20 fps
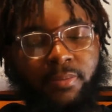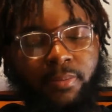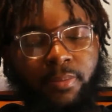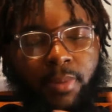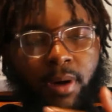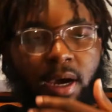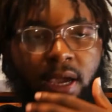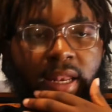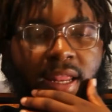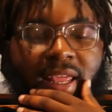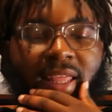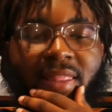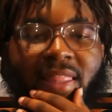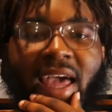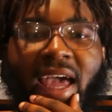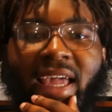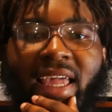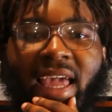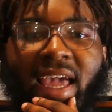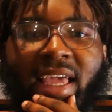But in
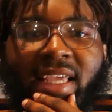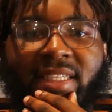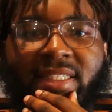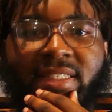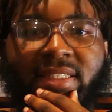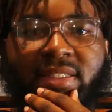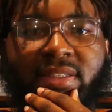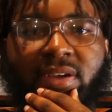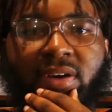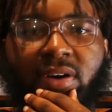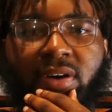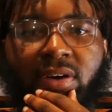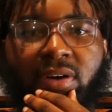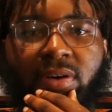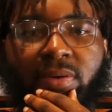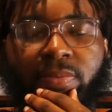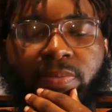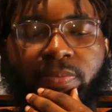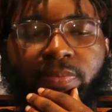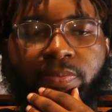that case,
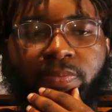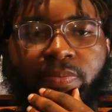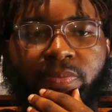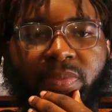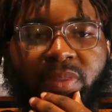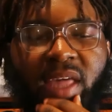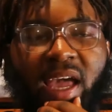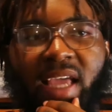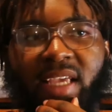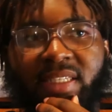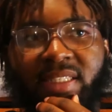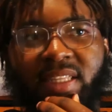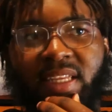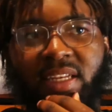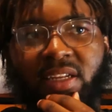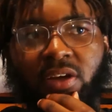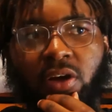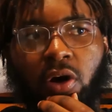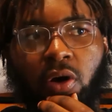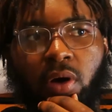things
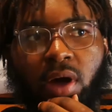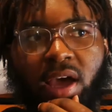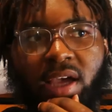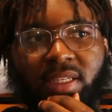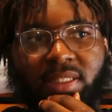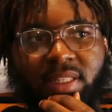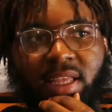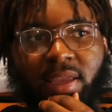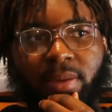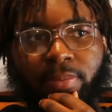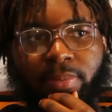didn't go as they